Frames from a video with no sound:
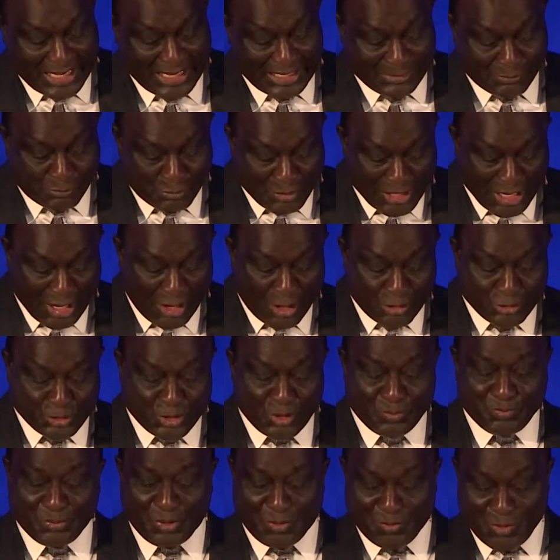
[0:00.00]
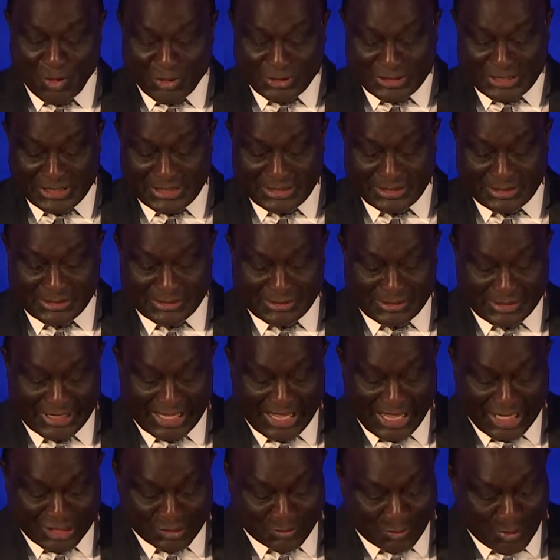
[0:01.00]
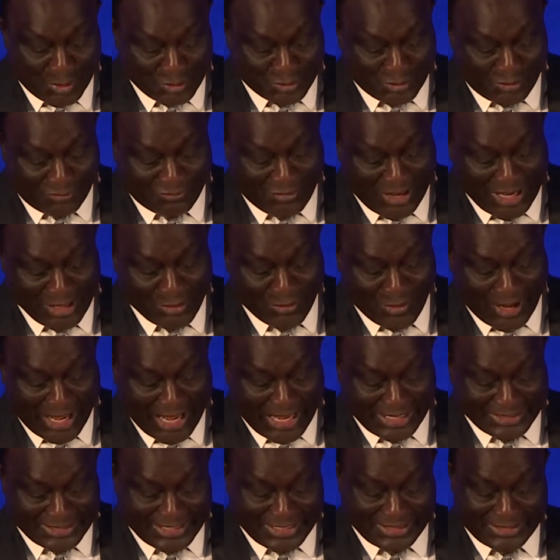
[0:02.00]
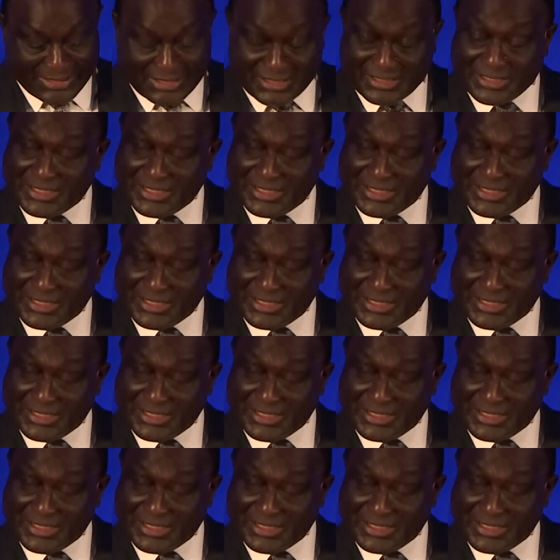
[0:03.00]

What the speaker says: We are also promoting the exports of value-added